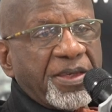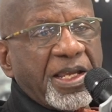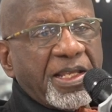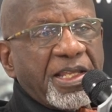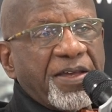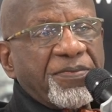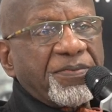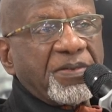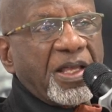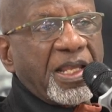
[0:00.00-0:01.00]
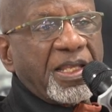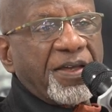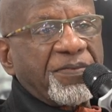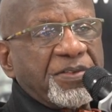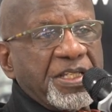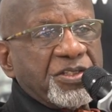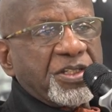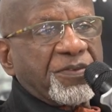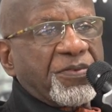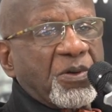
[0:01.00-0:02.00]
then I left
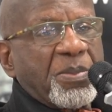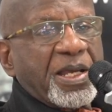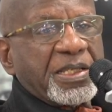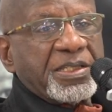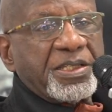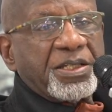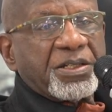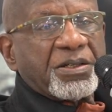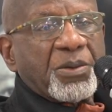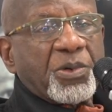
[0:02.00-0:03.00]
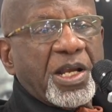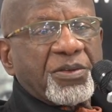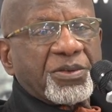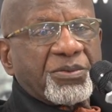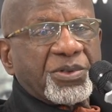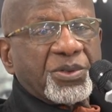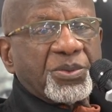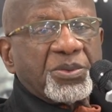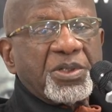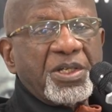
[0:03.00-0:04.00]
teaching for about a year. I went out on the
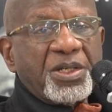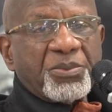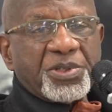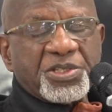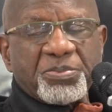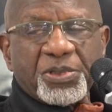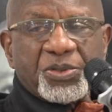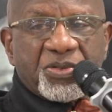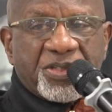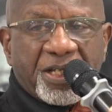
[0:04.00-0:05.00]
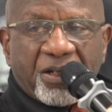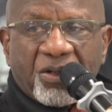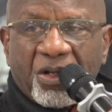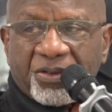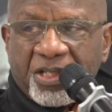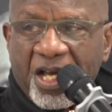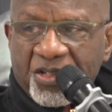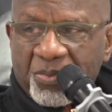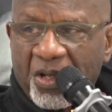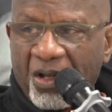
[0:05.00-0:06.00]
road with this blues singer called
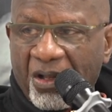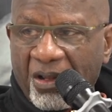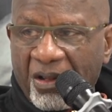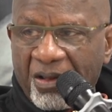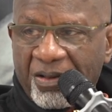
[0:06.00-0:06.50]
Taj Mahal.